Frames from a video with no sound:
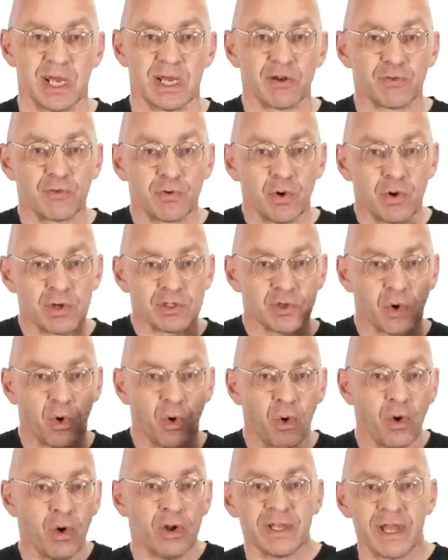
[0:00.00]
And of course,
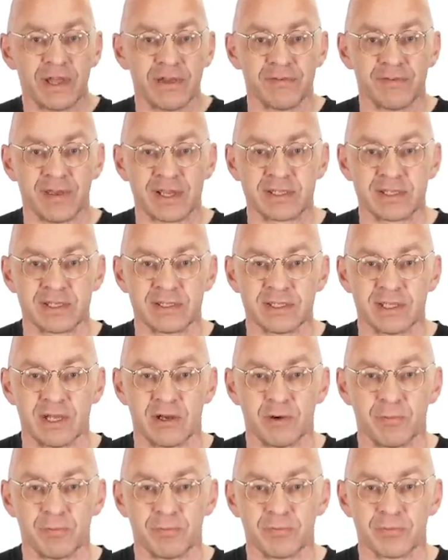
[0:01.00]
all the other factors in
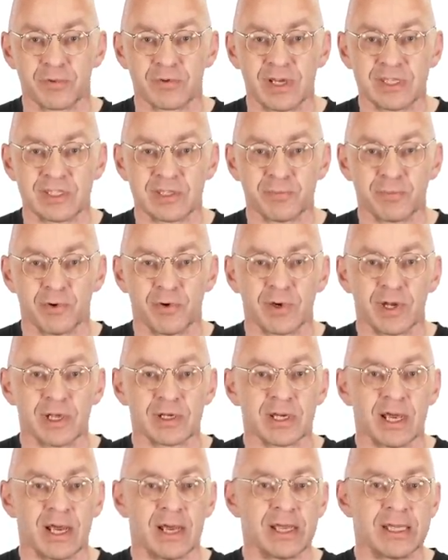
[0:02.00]
our crazy product